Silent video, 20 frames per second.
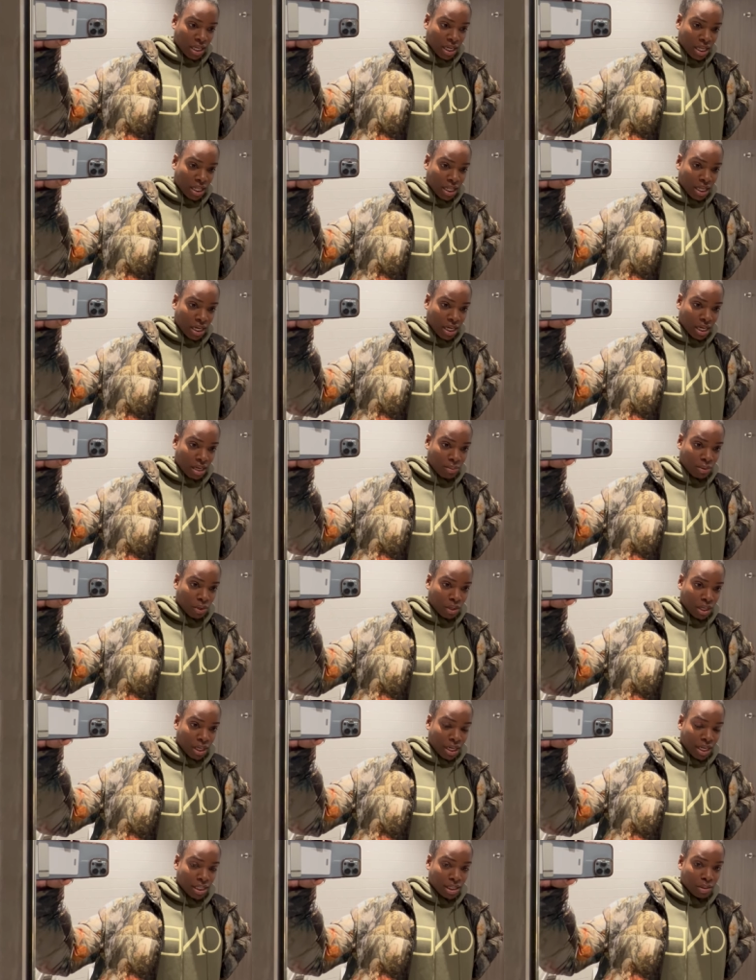and then I'm gonna
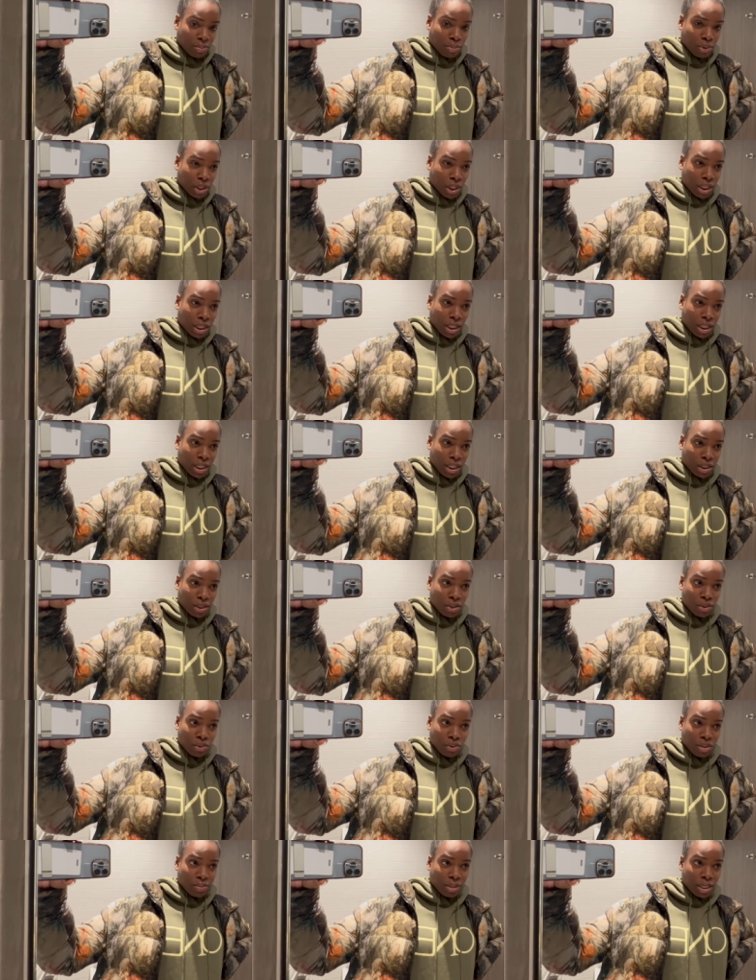head to Brooklyn as
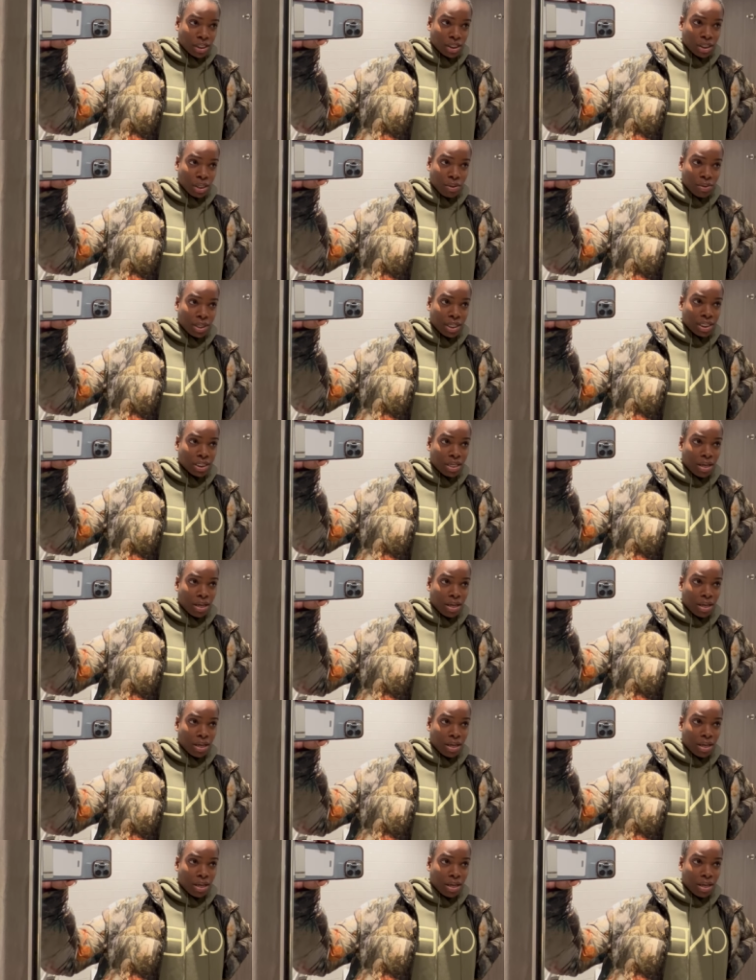soon as my show ends.